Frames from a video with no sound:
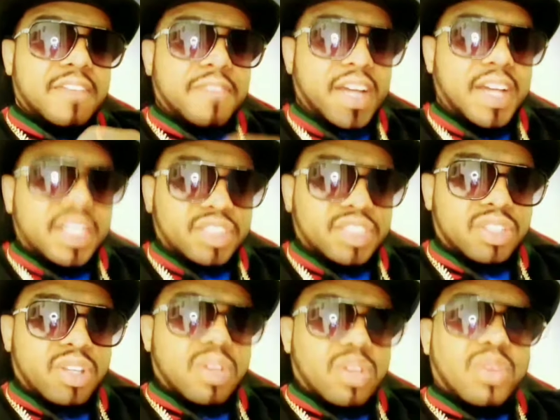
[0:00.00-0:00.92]
You're
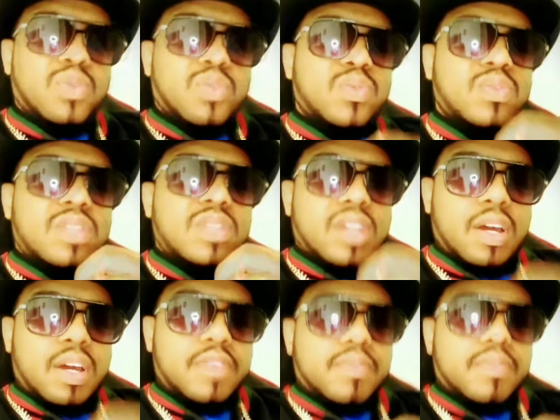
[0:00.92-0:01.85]
not
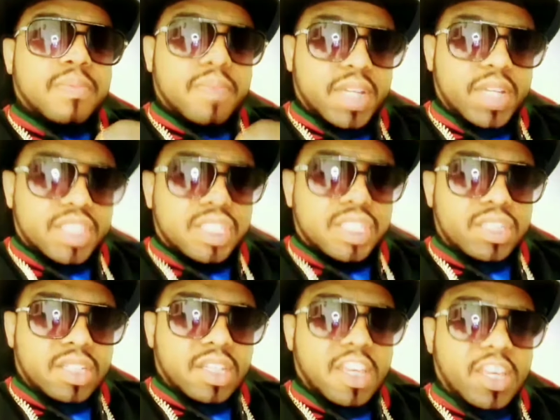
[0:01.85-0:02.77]
rich if you're
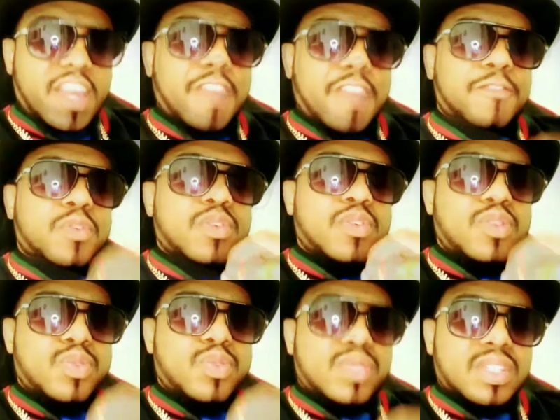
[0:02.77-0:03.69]
using
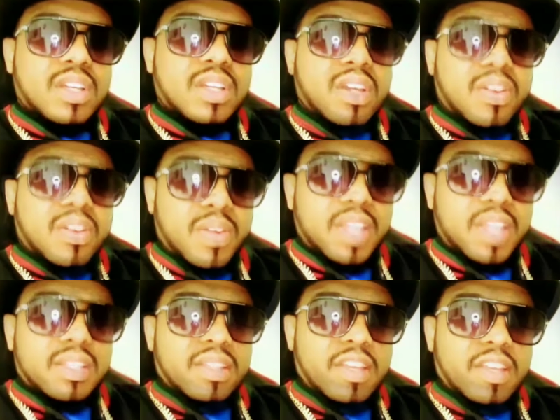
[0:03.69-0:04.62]
credit. Even
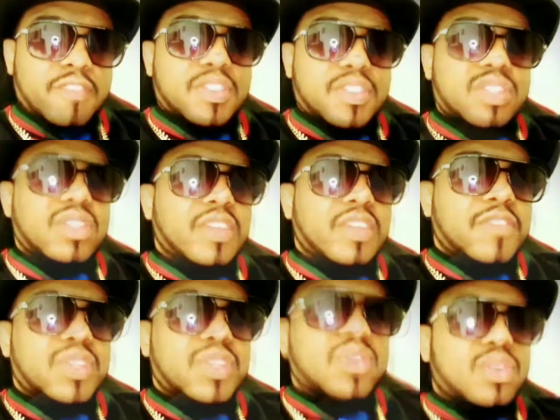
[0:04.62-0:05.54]
though you're going to say,
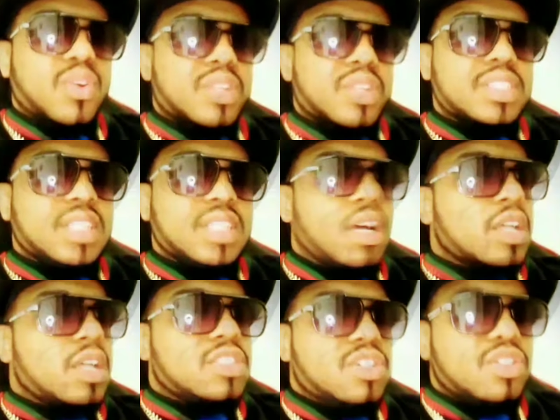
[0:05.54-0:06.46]
it's good credit.
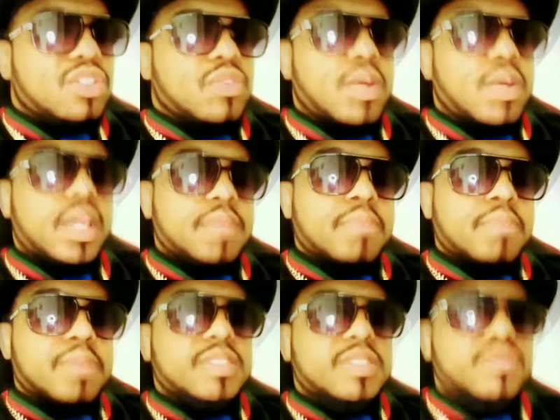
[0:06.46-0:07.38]
Même si vous dites,
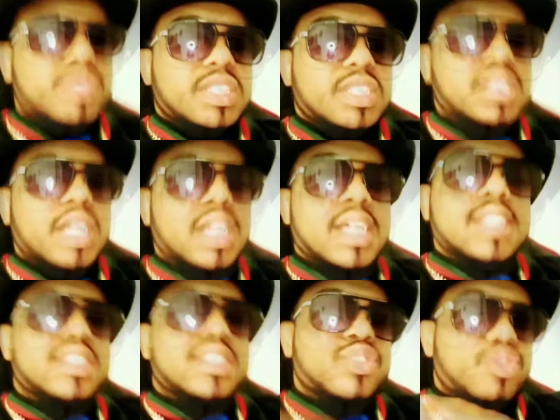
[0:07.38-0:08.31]
c'est du bon
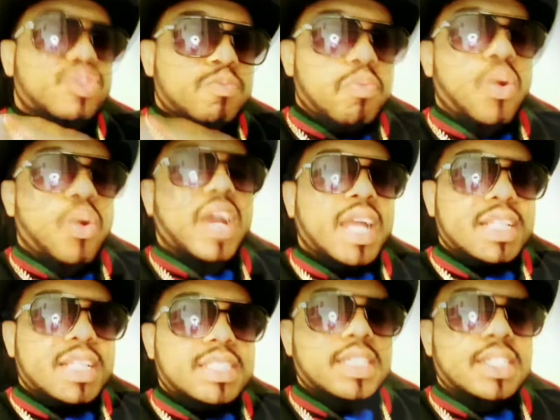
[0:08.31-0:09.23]
crédit.
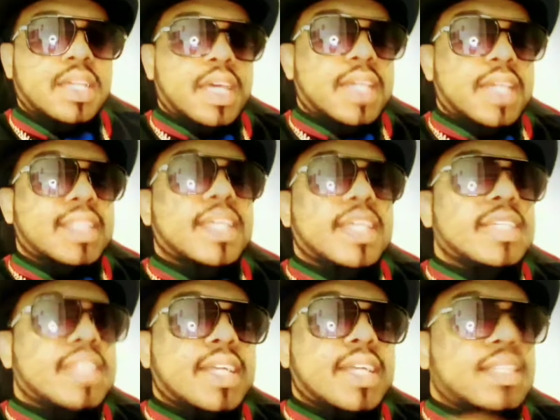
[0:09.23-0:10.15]
There is
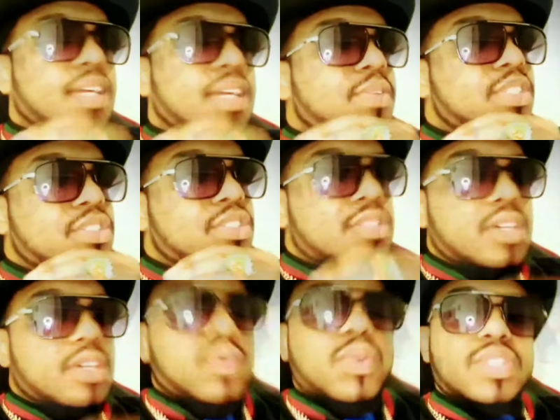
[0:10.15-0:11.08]
no such
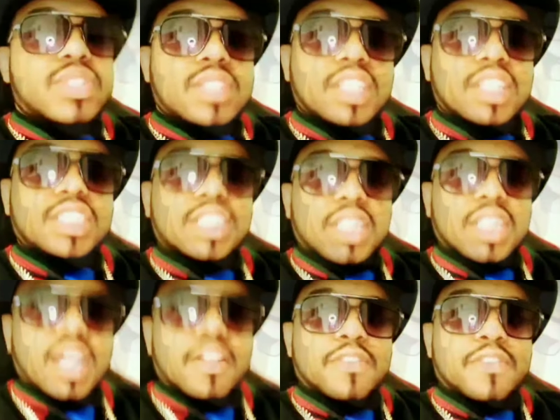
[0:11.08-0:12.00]
thing of good
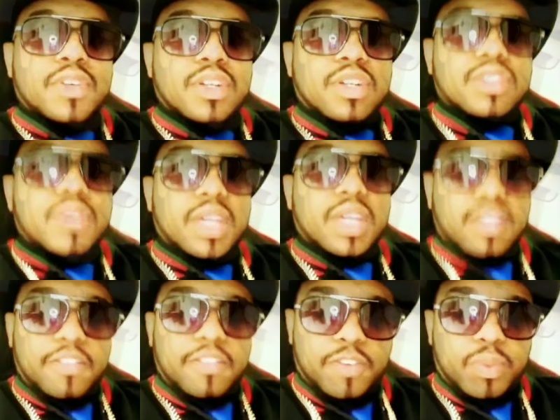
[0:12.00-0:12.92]
credit. If it was the
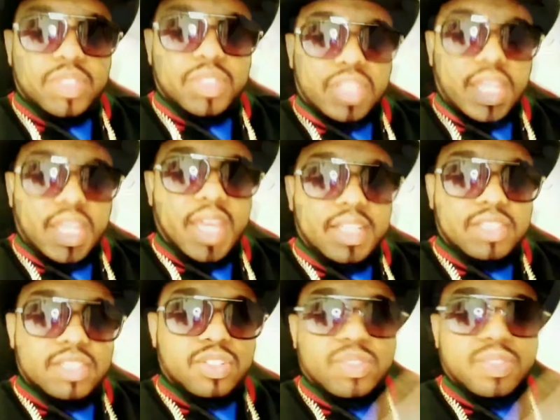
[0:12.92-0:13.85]
case, the United
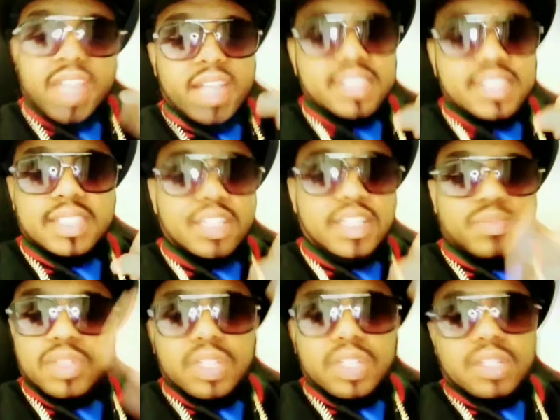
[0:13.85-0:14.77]
States should
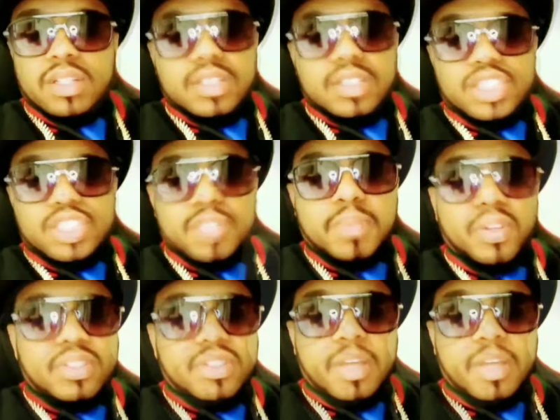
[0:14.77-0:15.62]
be on top of the world.